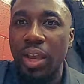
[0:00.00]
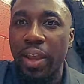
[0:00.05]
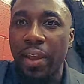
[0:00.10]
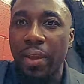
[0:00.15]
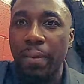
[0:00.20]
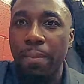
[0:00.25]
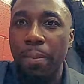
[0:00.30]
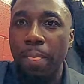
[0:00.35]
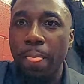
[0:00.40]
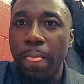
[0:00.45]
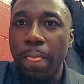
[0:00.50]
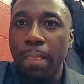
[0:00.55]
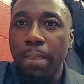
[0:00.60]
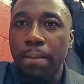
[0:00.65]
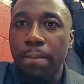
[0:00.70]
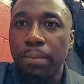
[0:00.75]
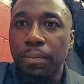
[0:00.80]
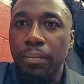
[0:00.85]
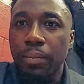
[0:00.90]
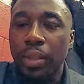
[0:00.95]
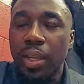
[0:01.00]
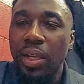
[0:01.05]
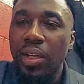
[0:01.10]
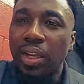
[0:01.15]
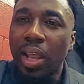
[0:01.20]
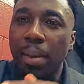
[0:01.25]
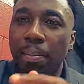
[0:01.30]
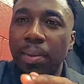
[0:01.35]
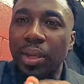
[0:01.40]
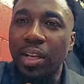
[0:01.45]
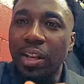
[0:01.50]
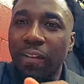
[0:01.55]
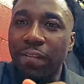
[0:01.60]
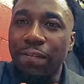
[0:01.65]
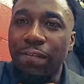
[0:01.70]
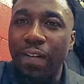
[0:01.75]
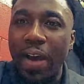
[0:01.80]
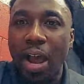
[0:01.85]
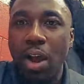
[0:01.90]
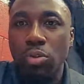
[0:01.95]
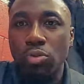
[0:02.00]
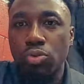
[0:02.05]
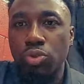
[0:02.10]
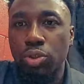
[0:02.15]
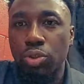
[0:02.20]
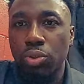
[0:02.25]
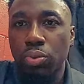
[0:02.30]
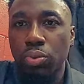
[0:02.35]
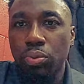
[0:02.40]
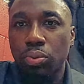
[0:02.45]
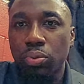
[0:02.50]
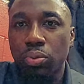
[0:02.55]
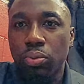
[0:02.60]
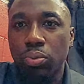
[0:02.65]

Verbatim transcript: yet. That mean it found you.